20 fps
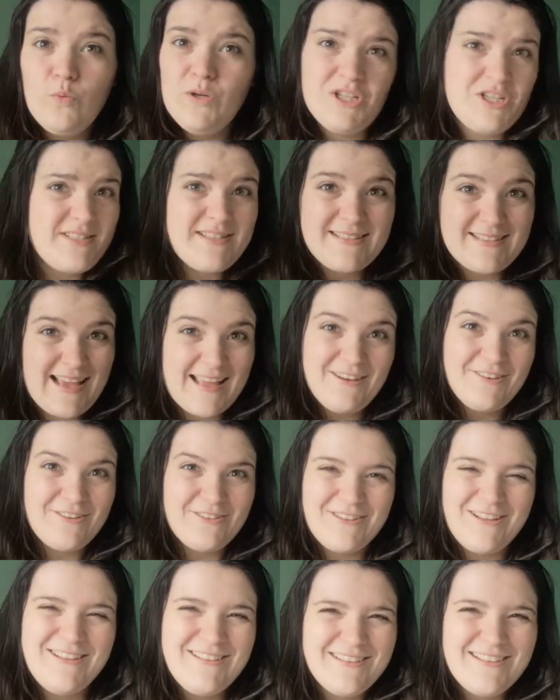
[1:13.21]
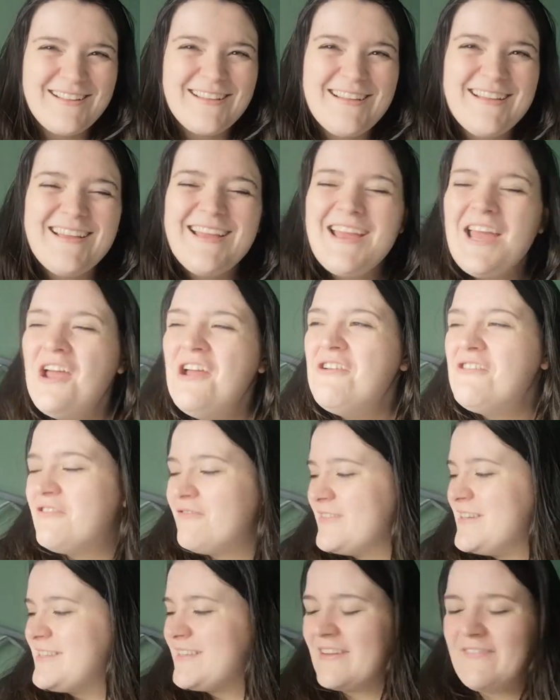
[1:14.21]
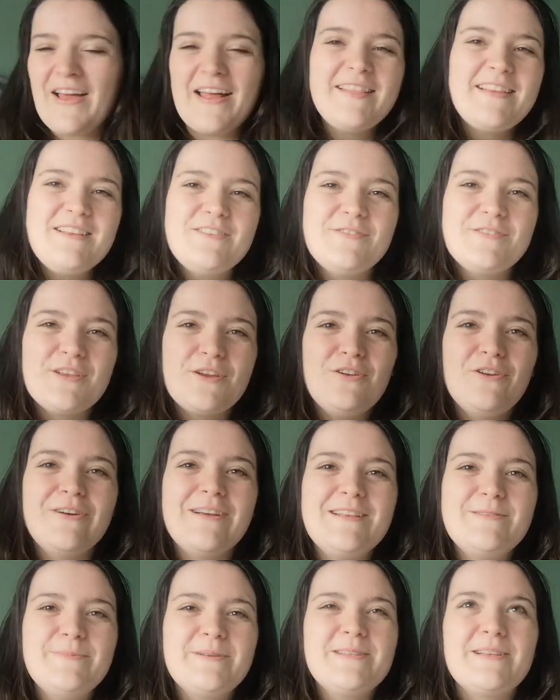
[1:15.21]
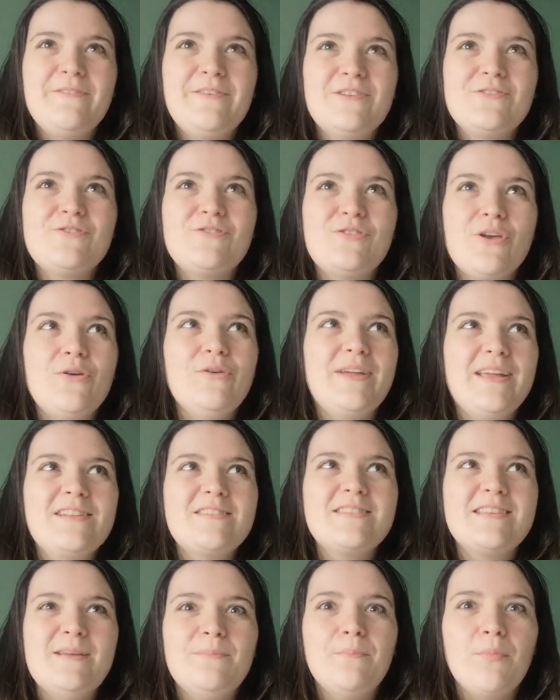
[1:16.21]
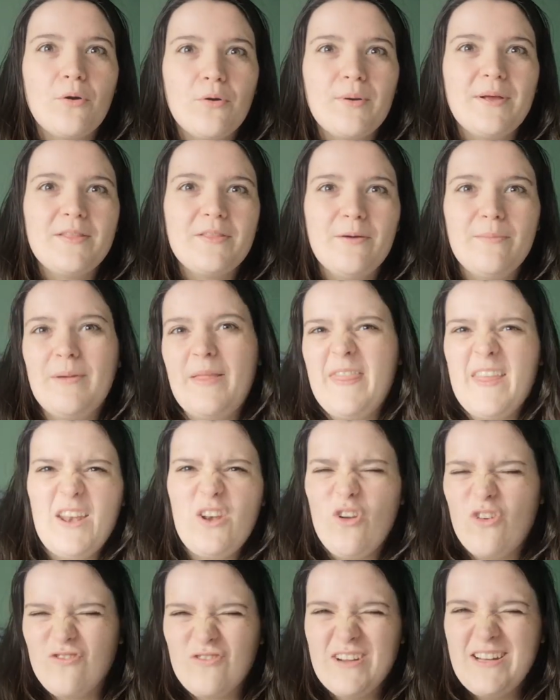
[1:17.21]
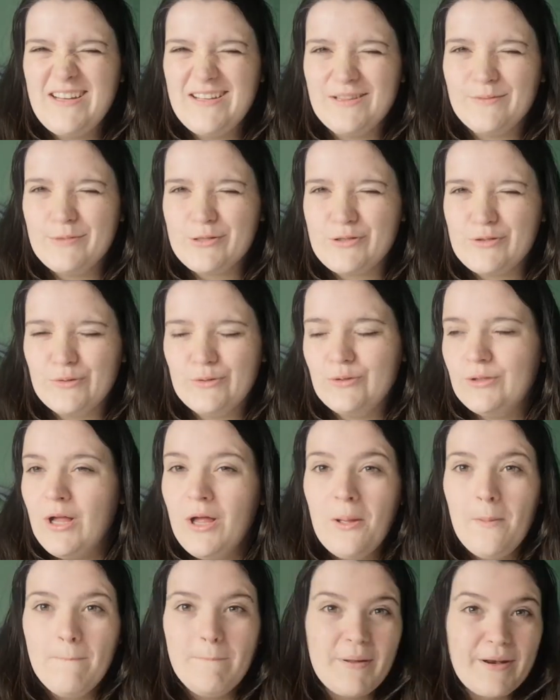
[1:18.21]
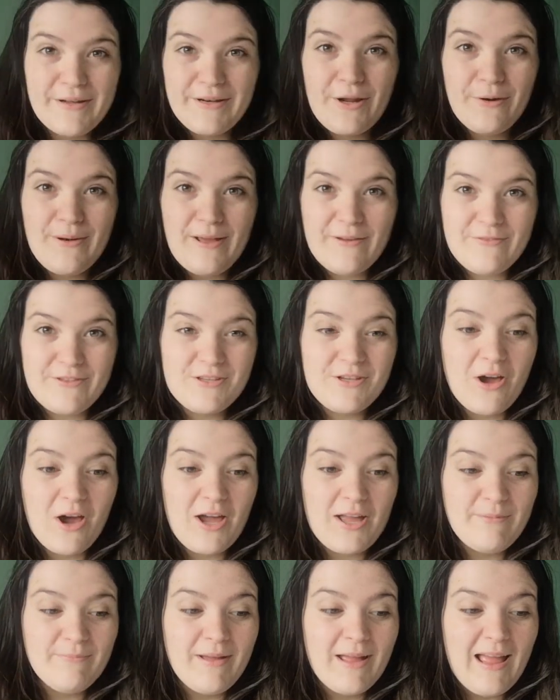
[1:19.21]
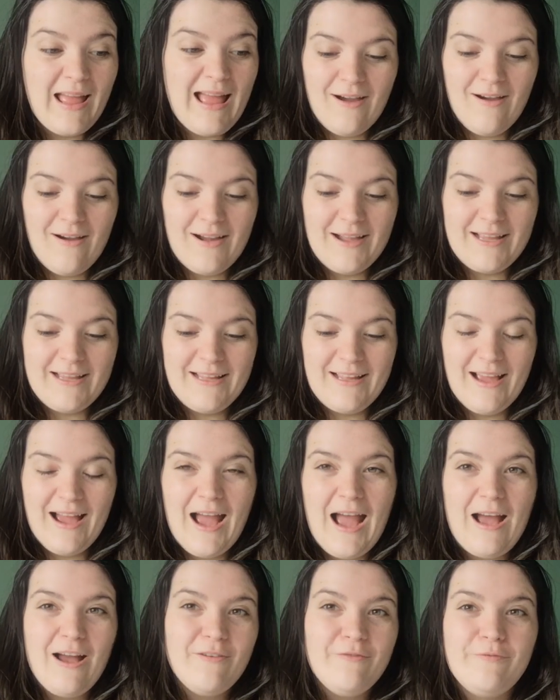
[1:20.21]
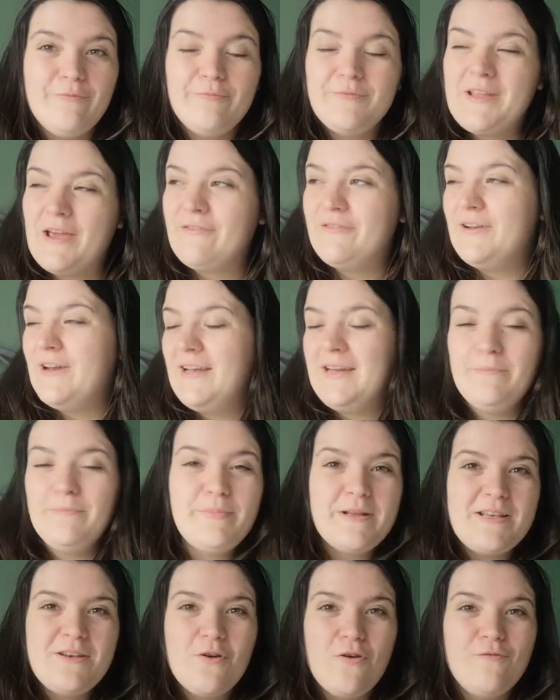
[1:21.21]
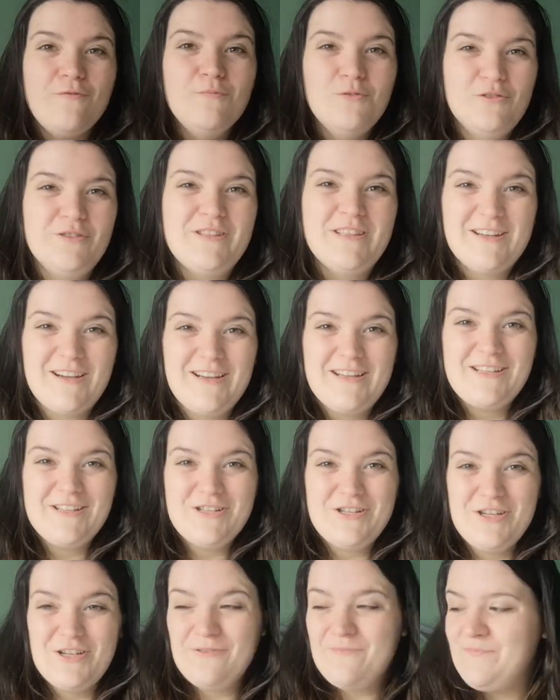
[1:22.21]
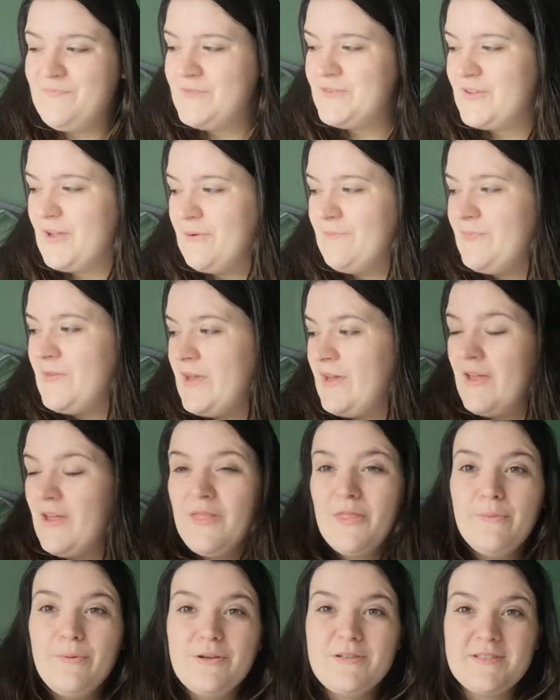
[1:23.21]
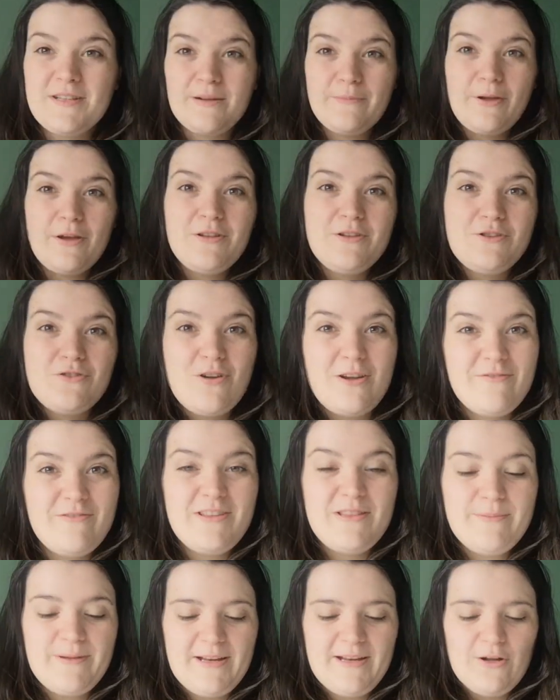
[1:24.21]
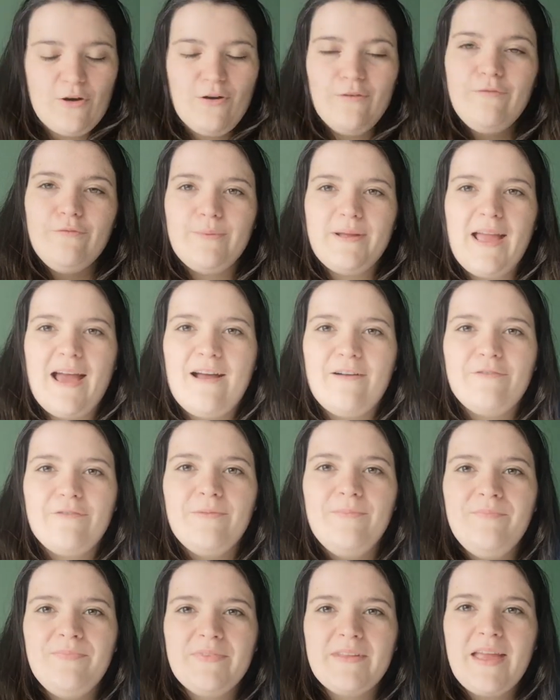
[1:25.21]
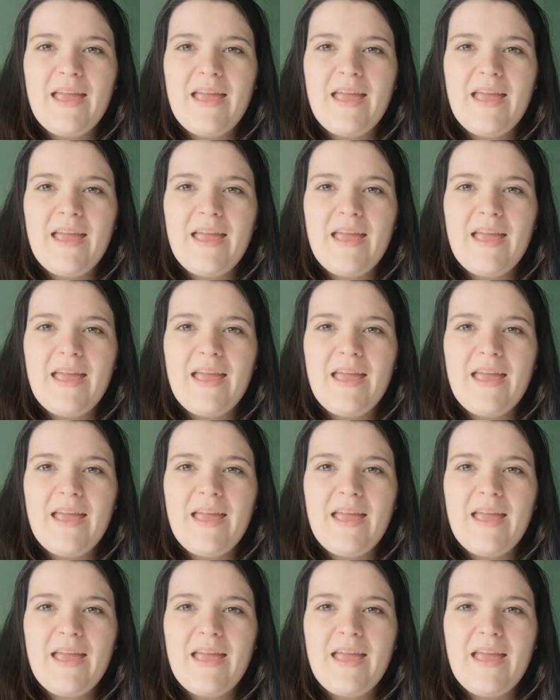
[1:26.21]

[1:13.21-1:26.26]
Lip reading: which is a scandal. The reason I've had these for so long is because I feel so guilty borrowing them and then not reading them at all, but I don't have the time. I have definitely bitten off more than I can chew. So the books that I'm going to try and read the beginning of, we have